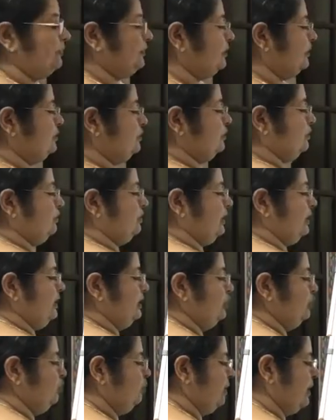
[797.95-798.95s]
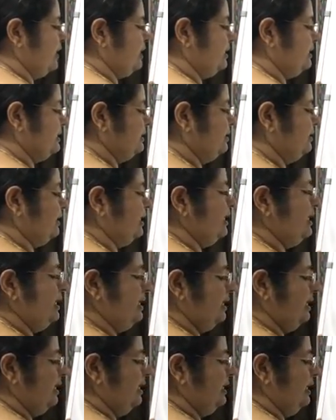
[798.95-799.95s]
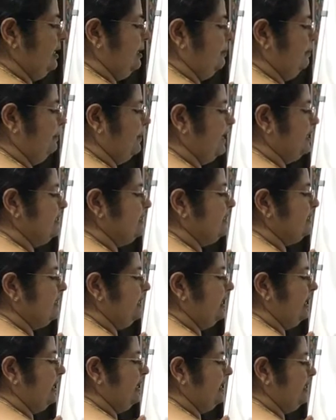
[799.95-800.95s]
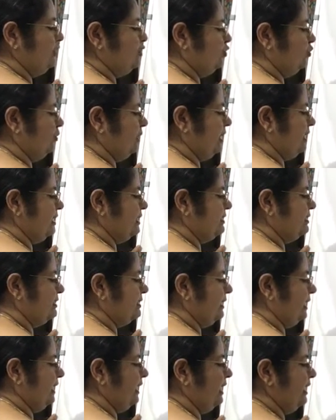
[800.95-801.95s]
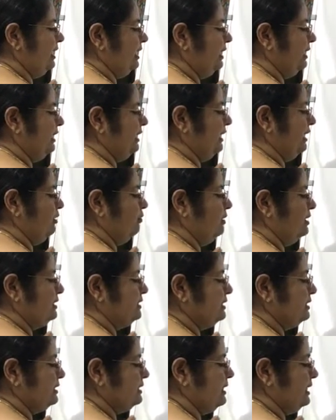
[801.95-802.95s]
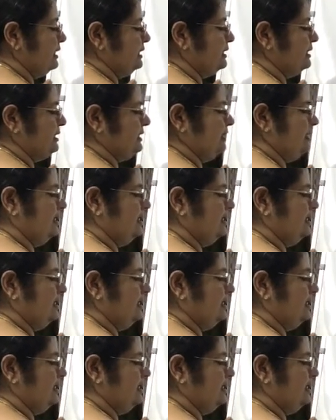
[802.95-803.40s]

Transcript: So 3 into 1 is 3 plus a into 1 is a equals 6.